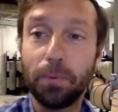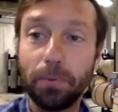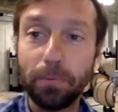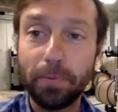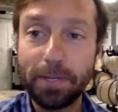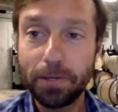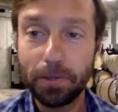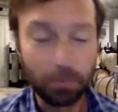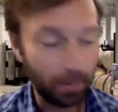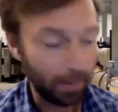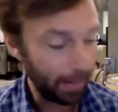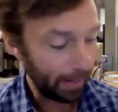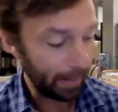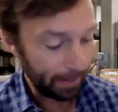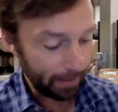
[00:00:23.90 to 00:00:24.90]

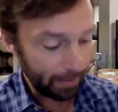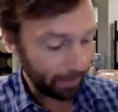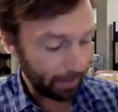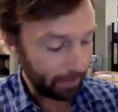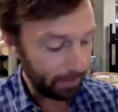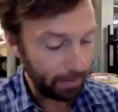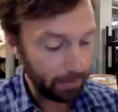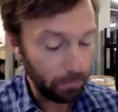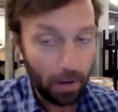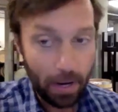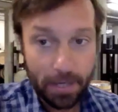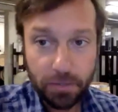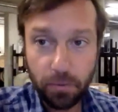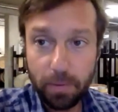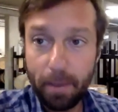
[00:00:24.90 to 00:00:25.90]
The
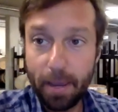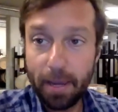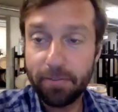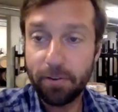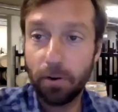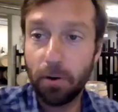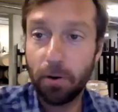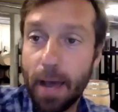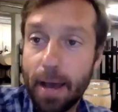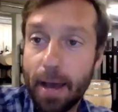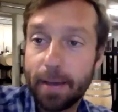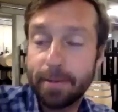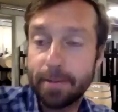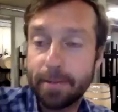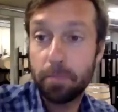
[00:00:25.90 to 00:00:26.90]
wines we make for
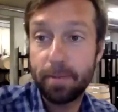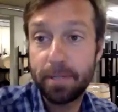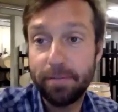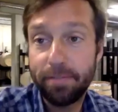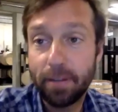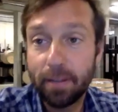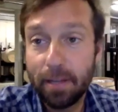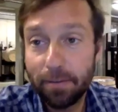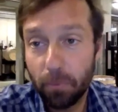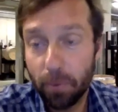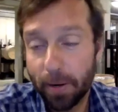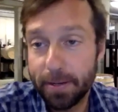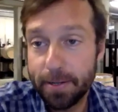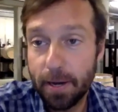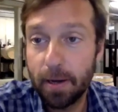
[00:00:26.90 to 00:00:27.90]
Jonata, specifically, if we're
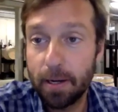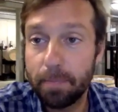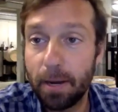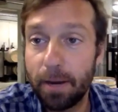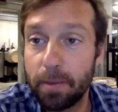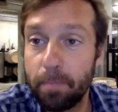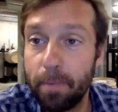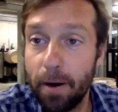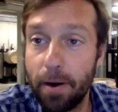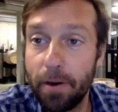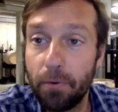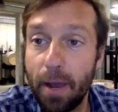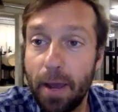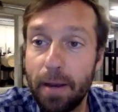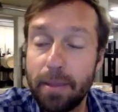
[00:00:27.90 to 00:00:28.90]
going to talk about the pairing
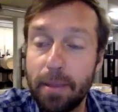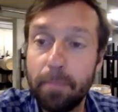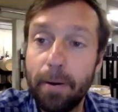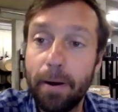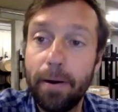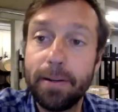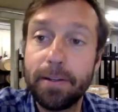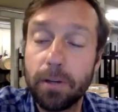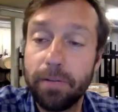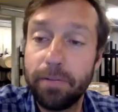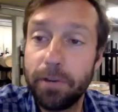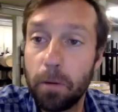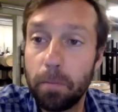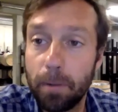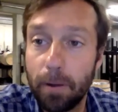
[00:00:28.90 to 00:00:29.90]
red and the pairing
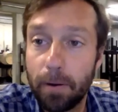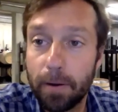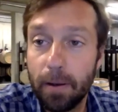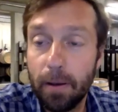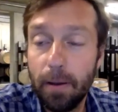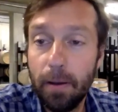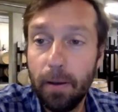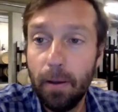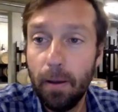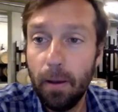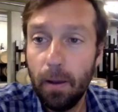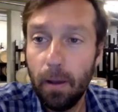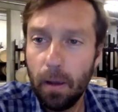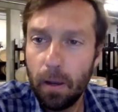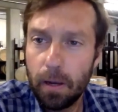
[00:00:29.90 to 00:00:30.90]
Sauvignon Blanc,
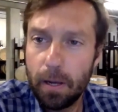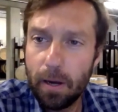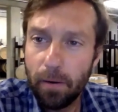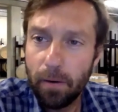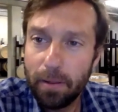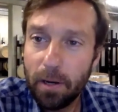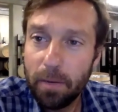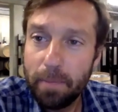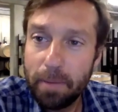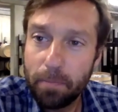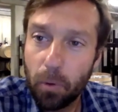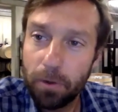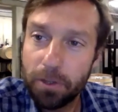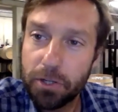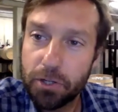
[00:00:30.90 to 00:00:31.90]
you know, are a little bit
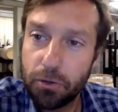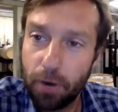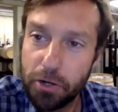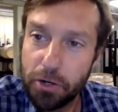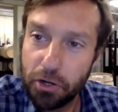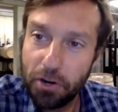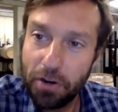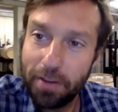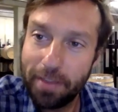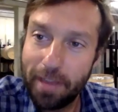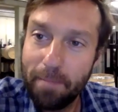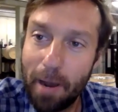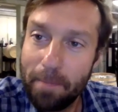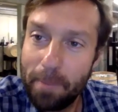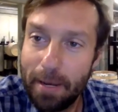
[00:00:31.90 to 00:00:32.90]
more structured. They
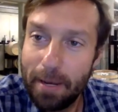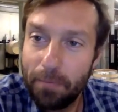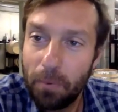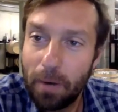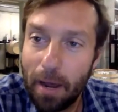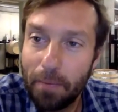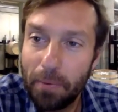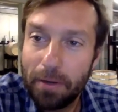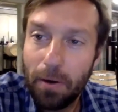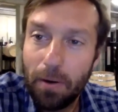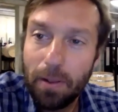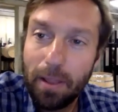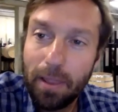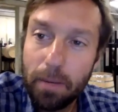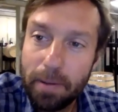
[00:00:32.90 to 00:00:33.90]
might be what I would call
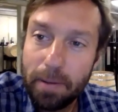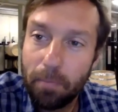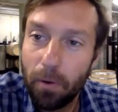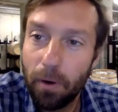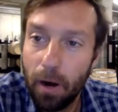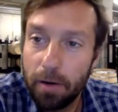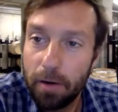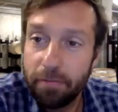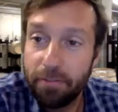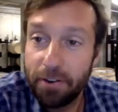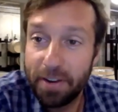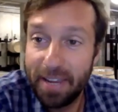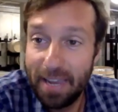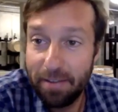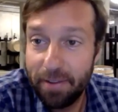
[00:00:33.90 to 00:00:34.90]
a little bit more
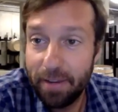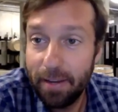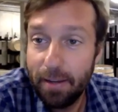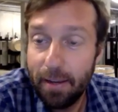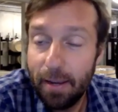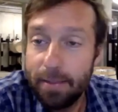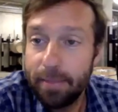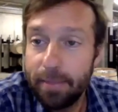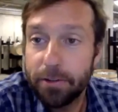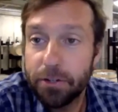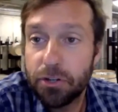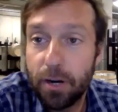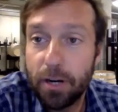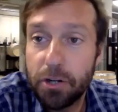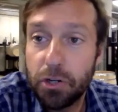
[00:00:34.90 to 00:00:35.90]
unforgiving in their
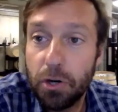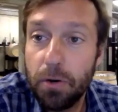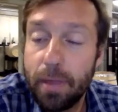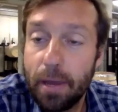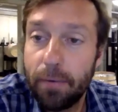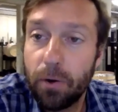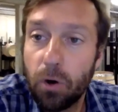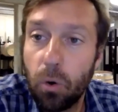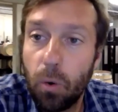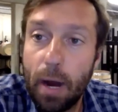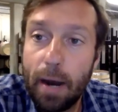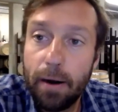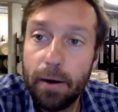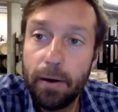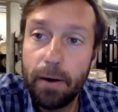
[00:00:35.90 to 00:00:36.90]
structure. They
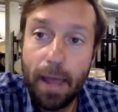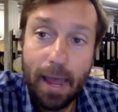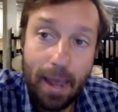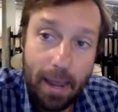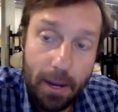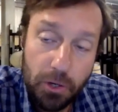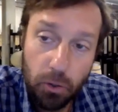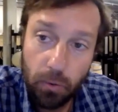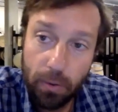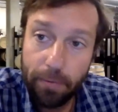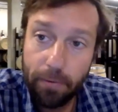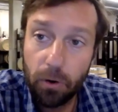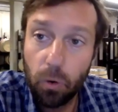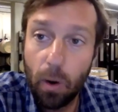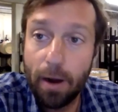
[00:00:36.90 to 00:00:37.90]
require age, or they
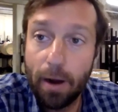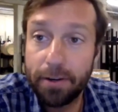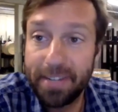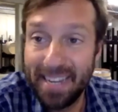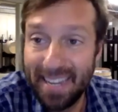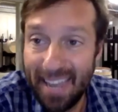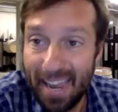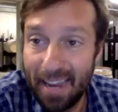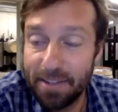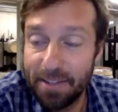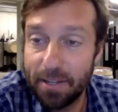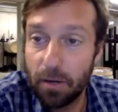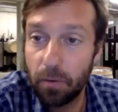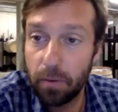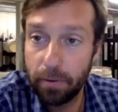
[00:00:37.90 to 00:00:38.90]
require
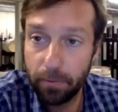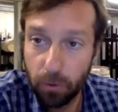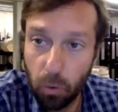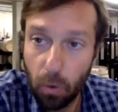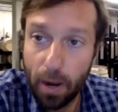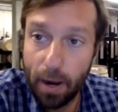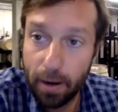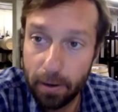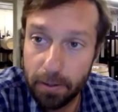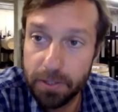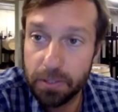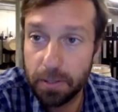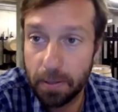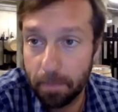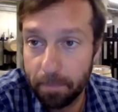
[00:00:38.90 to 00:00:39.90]
decanting, or they require
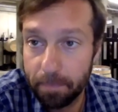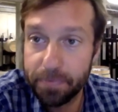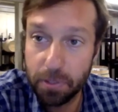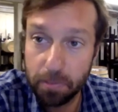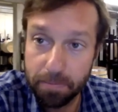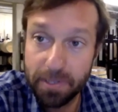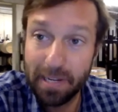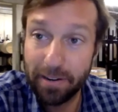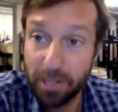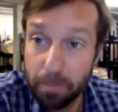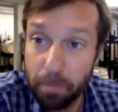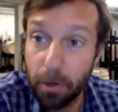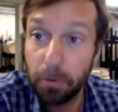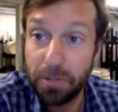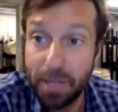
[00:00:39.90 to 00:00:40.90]
some serious
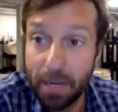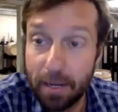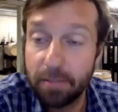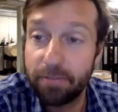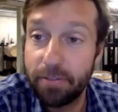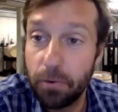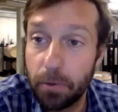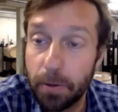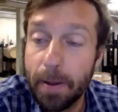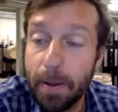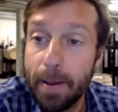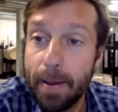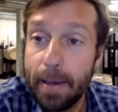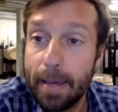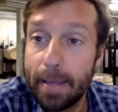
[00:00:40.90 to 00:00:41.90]
protein in the food.
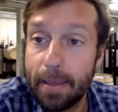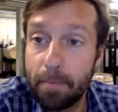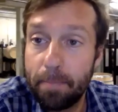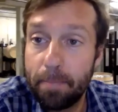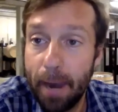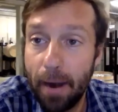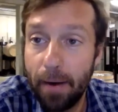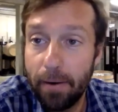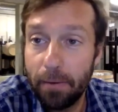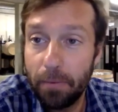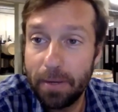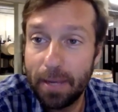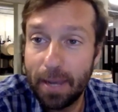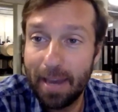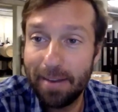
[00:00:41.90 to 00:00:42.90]
The pairing, we
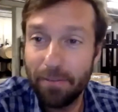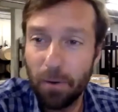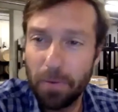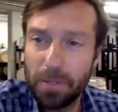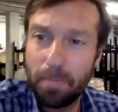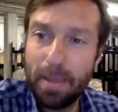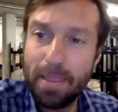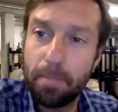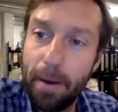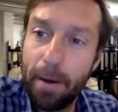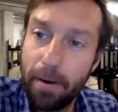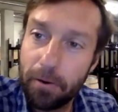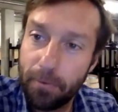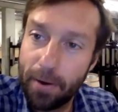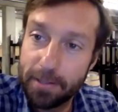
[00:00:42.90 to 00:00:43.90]
kind of always made the
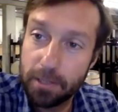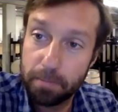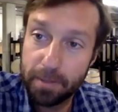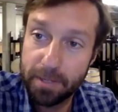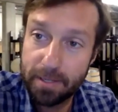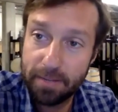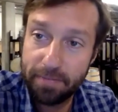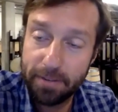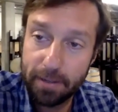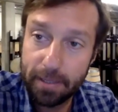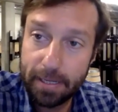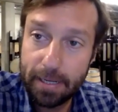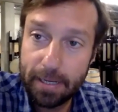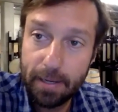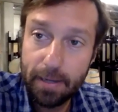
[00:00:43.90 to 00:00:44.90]
pairing red
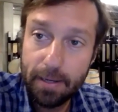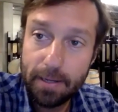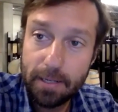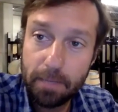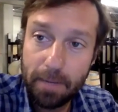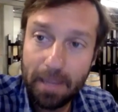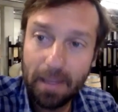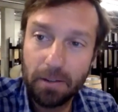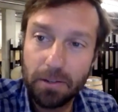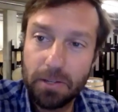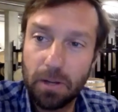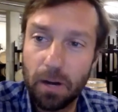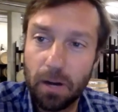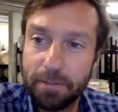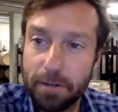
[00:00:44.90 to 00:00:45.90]
specifically to be a little
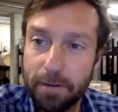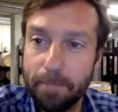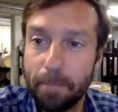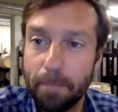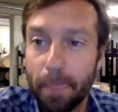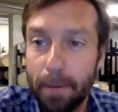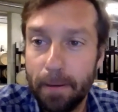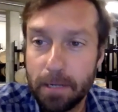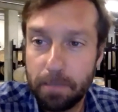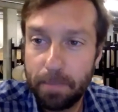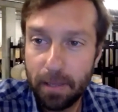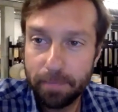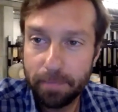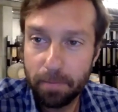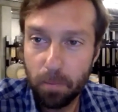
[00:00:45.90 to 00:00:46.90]
softer, to be a
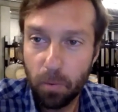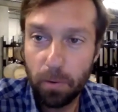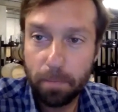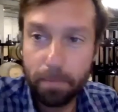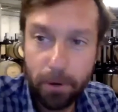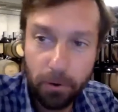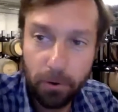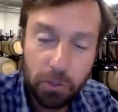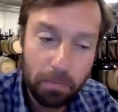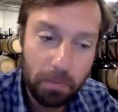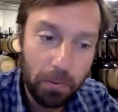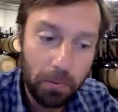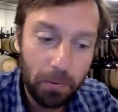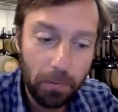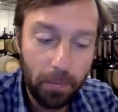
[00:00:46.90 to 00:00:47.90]
little bit more
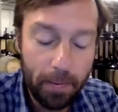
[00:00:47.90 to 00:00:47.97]
approachable,